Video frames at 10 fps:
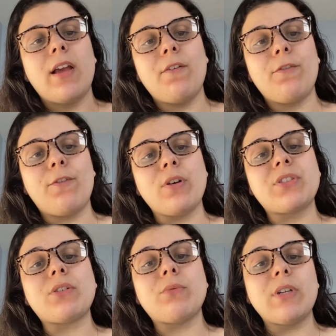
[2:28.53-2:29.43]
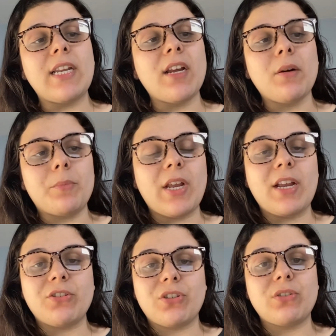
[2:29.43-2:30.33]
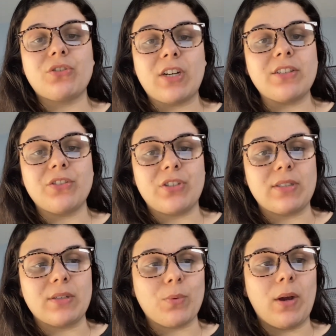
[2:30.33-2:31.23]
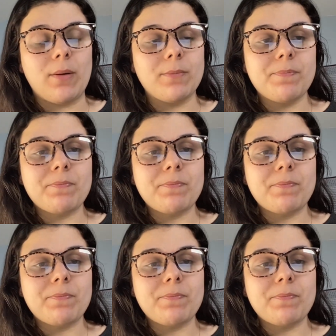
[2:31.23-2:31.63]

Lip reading: and foster reading comprehension strategies as well.